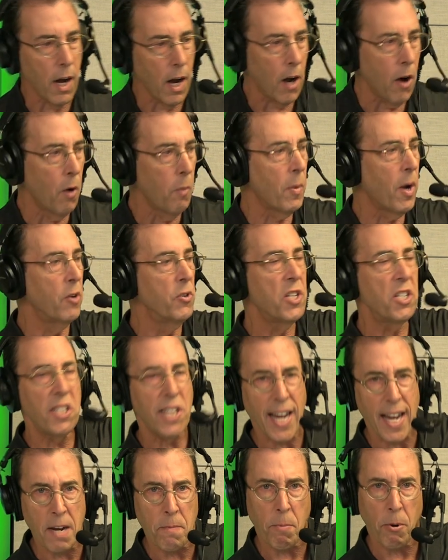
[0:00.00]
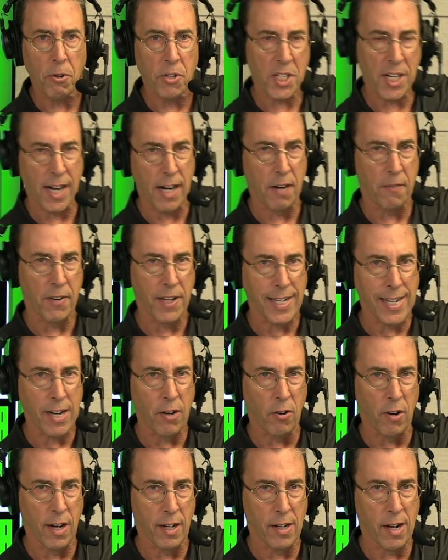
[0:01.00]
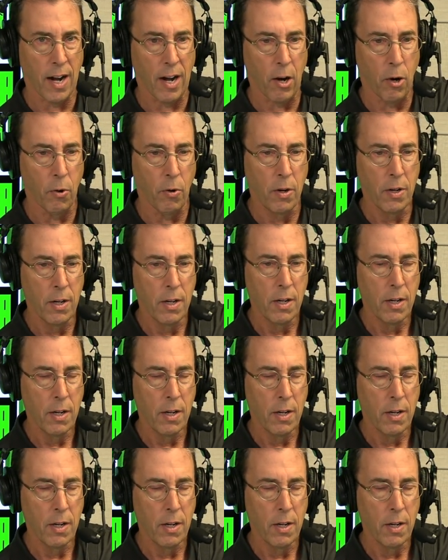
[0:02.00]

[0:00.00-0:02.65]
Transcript: almost 10% of a year ago